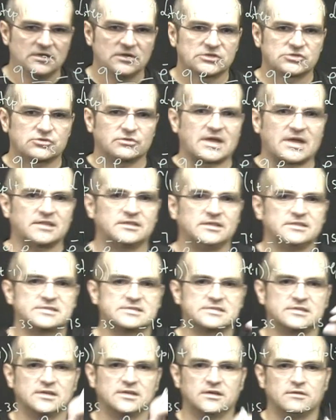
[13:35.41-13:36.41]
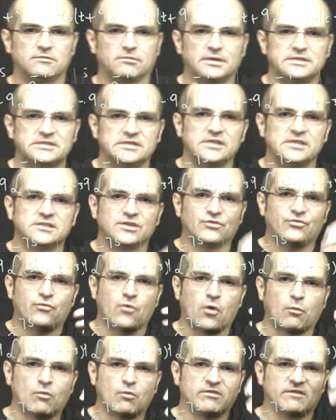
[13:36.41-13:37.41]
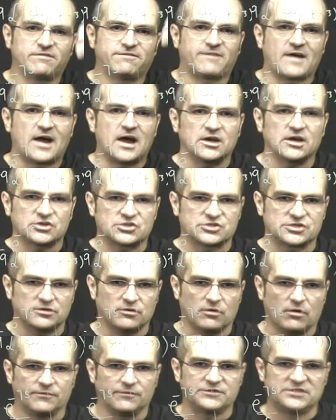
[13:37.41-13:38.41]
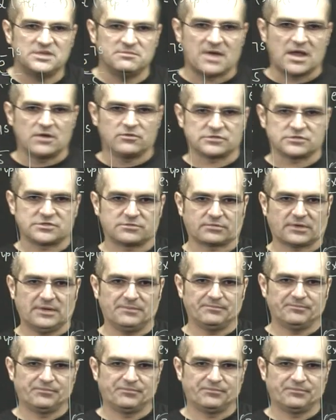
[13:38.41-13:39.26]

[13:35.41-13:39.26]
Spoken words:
so that it's written in the form of a function of t minus 3.